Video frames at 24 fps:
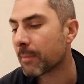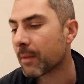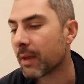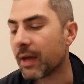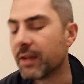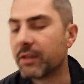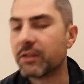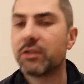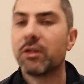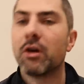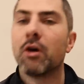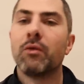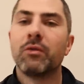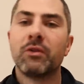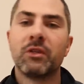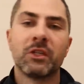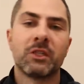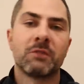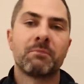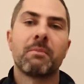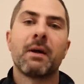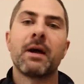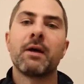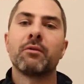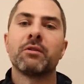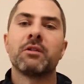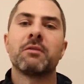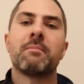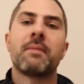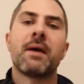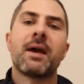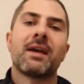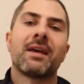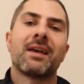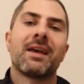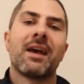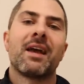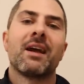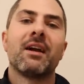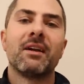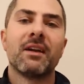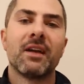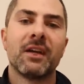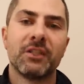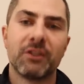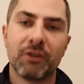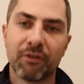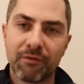And so despite what the Bank of Canada
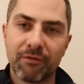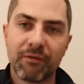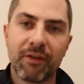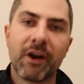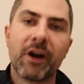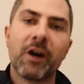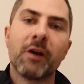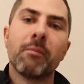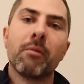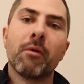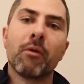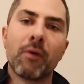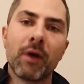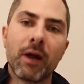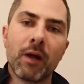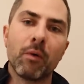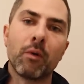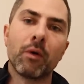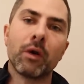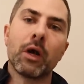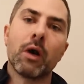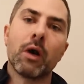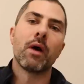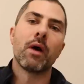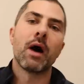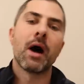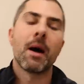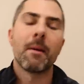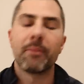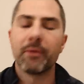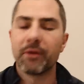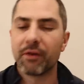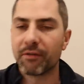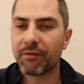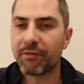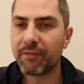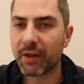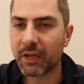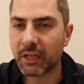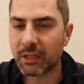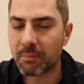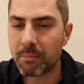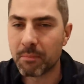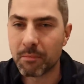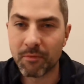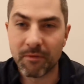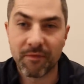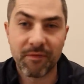does, your variable rate will up, but your fixed
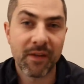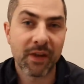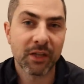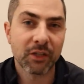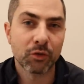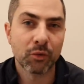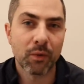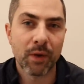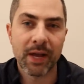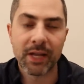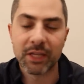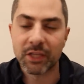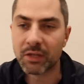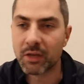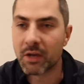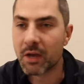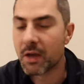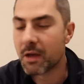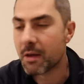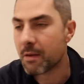fixed rates